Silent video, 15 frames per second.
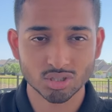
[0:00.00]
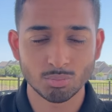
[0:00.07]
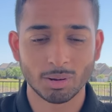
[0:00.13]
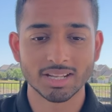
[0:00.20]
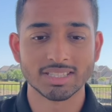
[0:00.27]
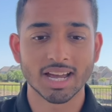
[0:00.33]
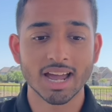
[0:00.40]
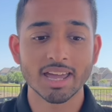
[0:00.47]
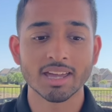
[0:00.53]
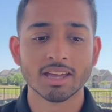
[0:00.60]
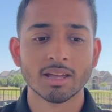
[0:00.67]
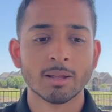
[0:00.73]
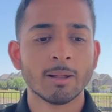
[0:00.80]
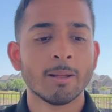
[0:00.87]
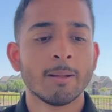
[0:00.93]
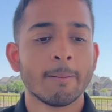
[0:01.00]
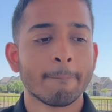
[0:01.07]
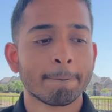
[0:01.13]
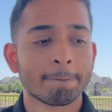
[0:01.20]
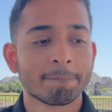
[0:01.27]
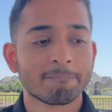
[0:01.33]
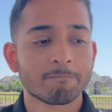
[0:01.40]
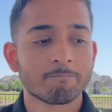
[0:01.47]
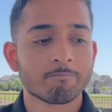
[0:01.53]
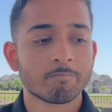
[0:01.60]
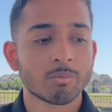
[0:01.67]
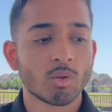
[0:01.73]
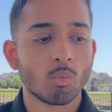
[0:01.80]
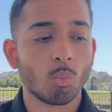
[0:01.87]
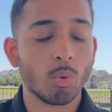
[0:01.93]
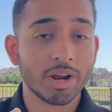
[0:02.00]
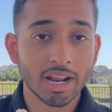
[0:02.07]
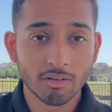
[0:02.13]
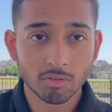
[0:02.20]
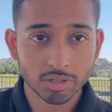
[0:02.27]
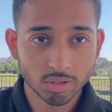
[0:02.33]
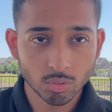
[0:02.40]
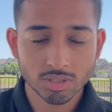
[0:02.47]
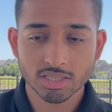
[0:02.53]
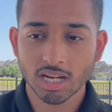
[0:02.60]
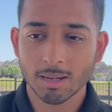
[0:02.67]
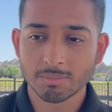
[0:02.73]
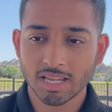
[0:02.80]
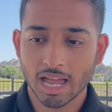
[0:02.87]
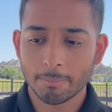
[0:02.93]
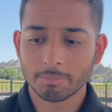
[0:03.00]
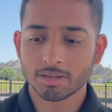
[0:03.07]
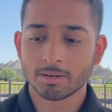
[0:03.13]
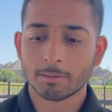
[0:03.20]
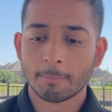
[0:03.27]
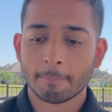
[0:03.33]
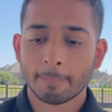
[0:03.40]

to my diet whenever those times happen,